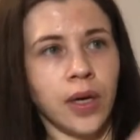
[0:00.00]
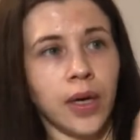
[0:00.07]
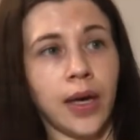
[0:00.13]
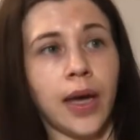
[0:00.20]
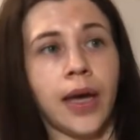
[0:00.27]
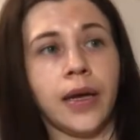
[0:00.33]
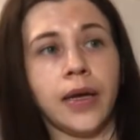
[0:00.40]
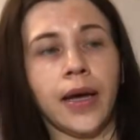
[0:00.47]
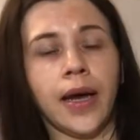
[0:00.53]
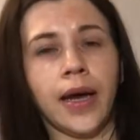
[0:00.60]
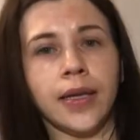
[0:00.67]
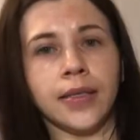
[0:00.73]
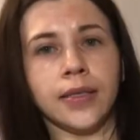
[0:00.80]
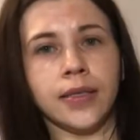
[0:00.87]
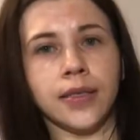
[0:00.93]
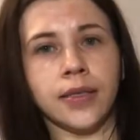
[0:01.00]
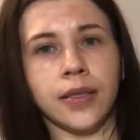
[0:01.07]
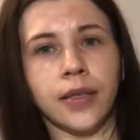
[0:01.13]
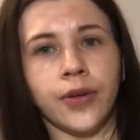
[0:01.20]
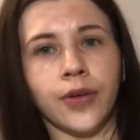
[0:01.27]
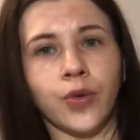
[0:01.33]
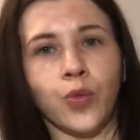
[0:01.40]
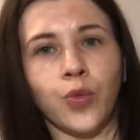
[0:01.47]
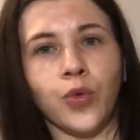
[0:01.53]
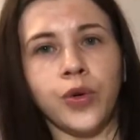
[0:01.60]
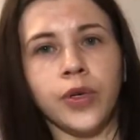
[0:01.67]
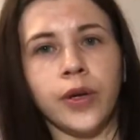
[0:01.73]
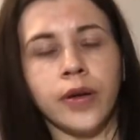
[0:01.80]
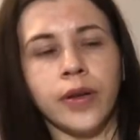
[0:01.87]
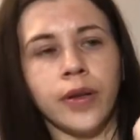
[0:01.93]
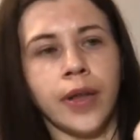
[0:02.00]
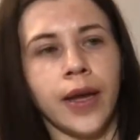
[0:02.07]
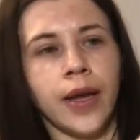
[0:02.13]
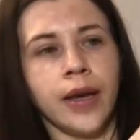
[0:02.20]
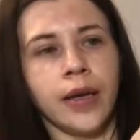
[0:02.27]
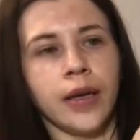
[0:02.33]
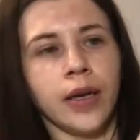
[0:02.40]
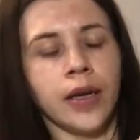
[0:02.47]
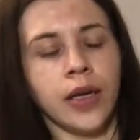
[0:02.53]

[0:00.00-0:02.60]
and it has this little wooden thing,